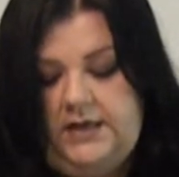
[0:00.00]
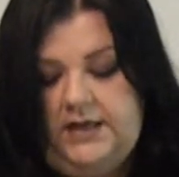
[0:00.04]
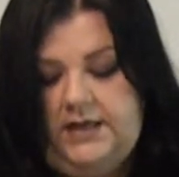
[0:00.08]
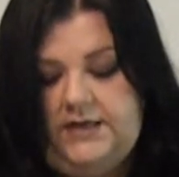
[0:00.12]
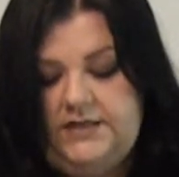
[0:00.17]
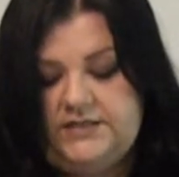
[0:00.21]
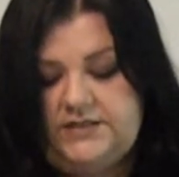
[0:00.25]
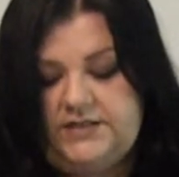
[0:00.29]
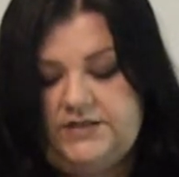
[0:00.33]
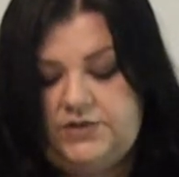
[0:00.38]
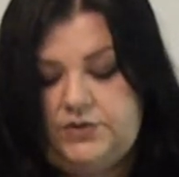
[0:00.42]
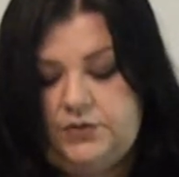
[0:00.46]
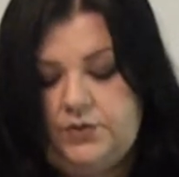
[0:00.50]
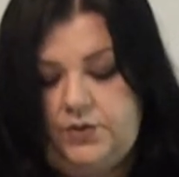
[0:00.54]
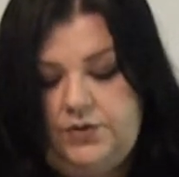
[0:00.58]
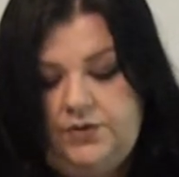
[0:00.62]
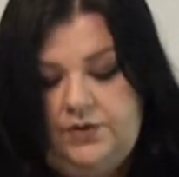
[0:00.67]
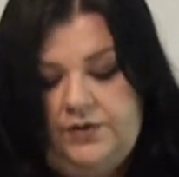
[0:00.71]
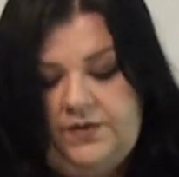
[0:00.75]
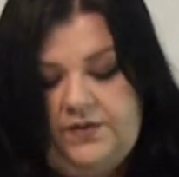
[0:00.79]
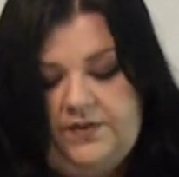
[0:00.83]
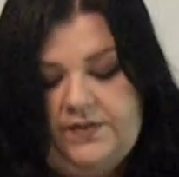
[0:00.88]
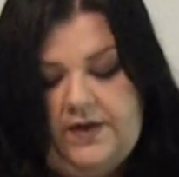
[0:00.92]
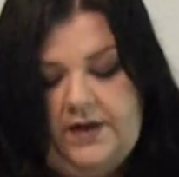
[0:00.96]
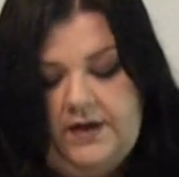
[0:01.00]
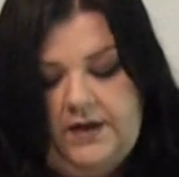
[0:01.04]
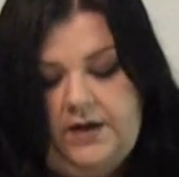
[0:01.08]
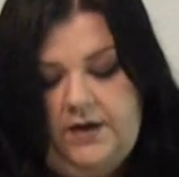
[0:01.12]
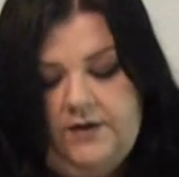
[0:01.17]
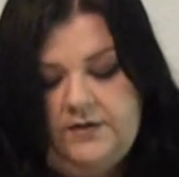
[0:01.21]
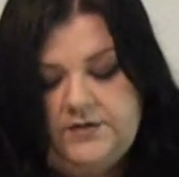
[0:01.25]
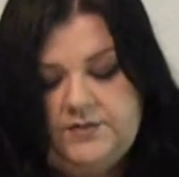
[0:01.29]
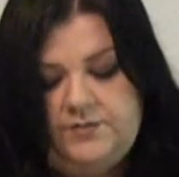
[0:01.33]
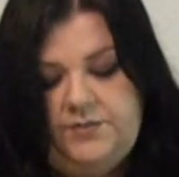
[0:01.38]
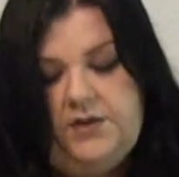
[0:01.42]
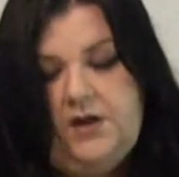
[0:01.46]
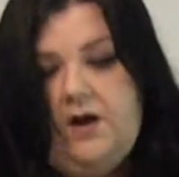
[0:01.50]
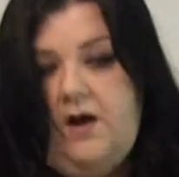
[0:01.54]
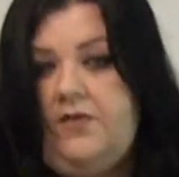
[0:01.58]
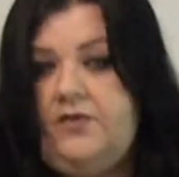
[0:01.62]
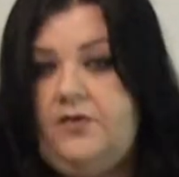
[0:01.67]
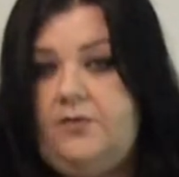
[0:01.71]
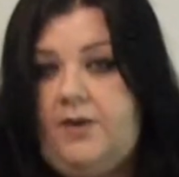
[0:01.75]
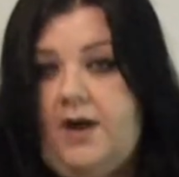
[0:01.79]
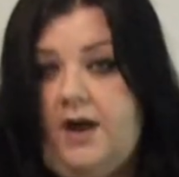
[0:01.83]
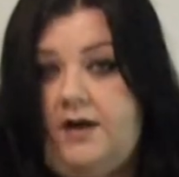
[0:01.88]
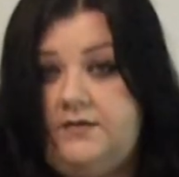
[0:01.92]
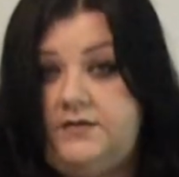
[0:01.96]
It is a truth that goes
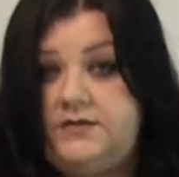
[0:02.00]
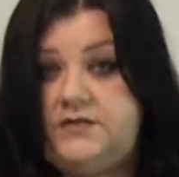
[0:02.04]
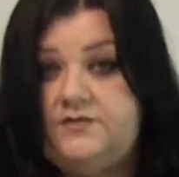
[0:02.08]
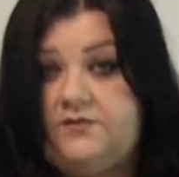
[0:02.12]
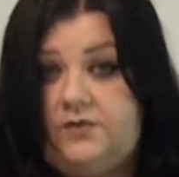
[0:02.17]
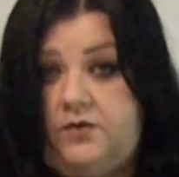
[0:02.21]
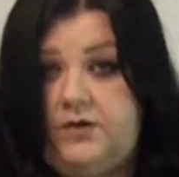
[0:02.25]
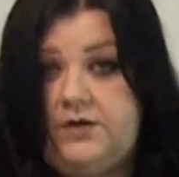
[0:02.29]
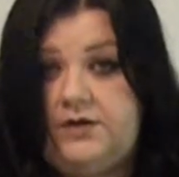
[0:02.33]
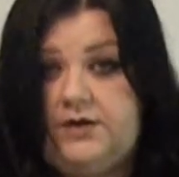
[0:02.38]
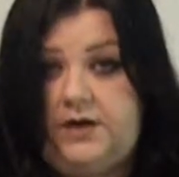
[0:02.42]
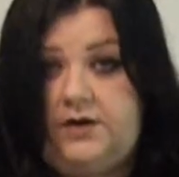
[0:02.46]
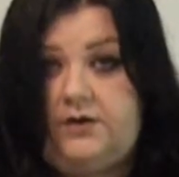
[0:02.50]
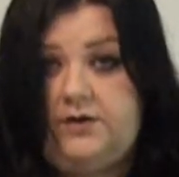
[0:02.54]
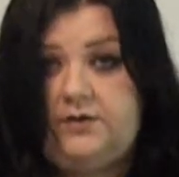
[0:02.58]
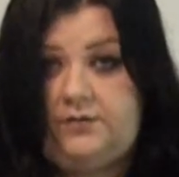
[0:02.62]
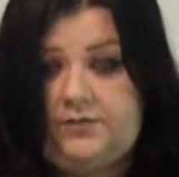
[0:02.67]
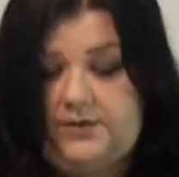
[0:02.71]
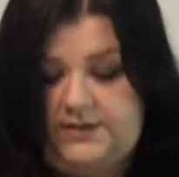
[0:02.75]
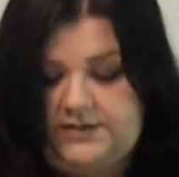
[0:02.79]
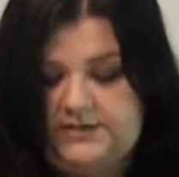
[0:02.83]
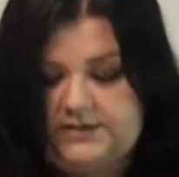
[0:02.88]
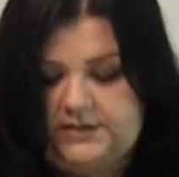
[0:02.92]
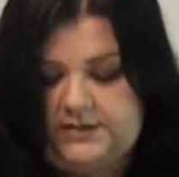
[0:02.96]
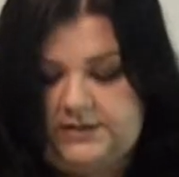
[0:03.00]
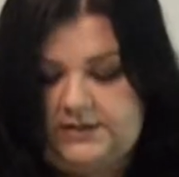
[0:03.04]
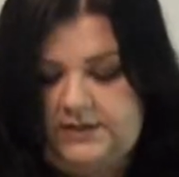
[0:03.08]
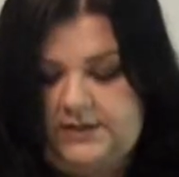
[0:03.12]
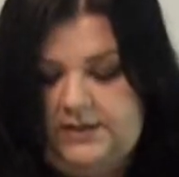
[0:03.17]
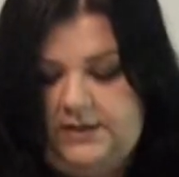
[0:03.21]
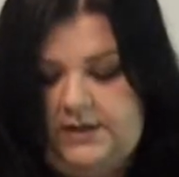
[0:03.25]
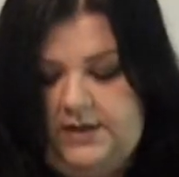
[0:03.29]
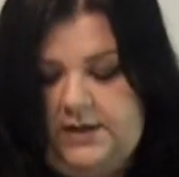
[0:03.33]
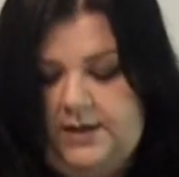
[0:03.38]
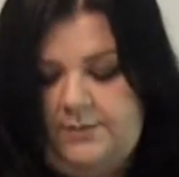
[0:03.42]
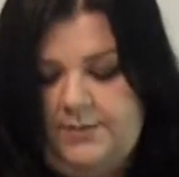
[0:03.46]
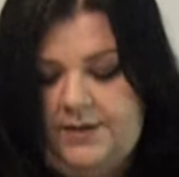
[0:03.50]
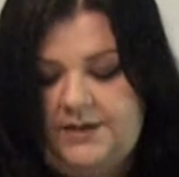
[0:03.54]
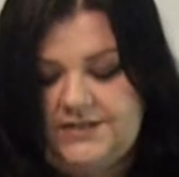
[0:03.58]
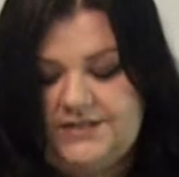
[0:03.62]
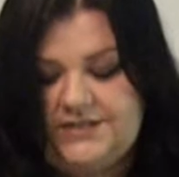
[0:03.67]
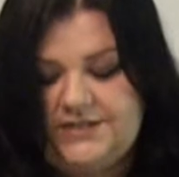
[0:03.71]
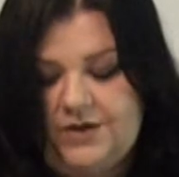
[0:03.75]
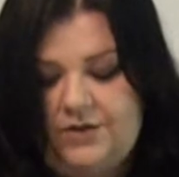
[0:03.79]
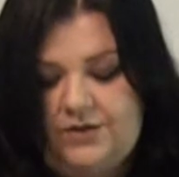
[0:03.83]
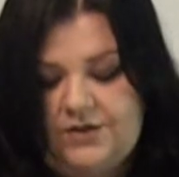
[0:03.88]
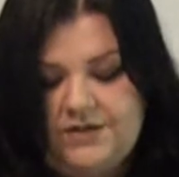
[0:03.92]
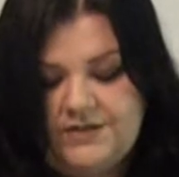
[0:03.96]
beyond the bounds of ordinary reason,
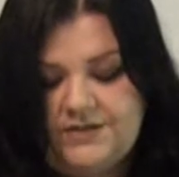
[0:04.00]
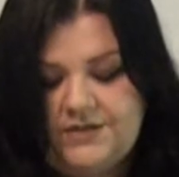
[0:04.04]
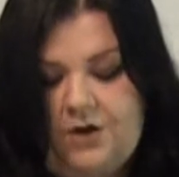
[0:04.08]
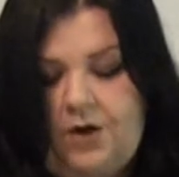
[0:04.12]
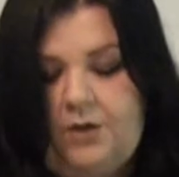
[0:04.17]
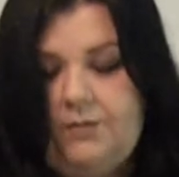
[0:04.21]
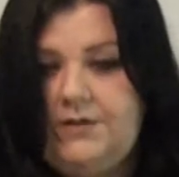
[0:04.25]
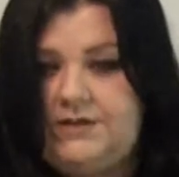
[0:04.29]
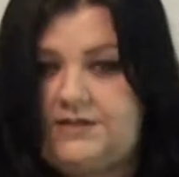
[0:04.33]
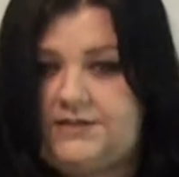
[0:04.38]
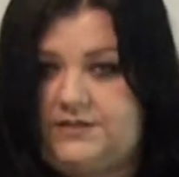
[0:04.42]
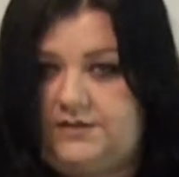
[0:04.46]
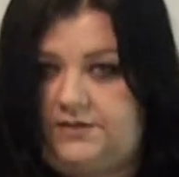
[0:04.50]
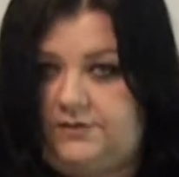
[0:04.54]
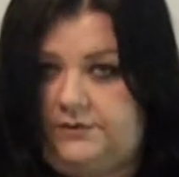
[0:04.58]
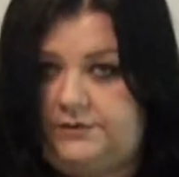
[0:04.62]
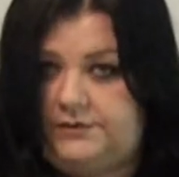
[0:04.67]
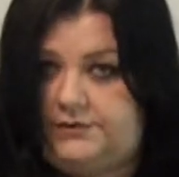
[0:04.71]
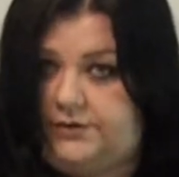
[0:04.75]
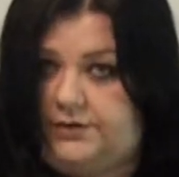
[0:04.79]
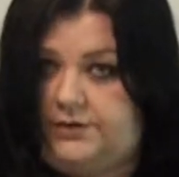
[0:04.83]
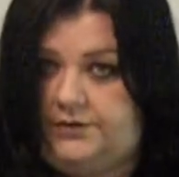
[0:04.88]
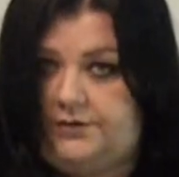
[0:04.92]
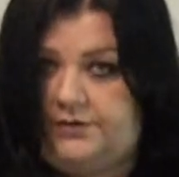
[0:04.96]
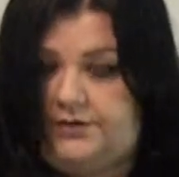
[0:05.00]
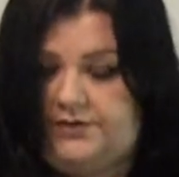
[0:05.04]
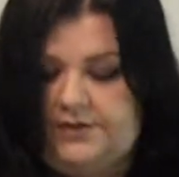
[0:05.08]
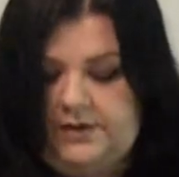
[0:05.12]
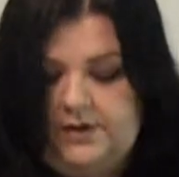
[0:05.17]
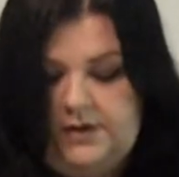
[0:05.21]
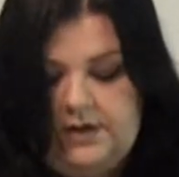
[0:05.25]
but so does all mystical truth.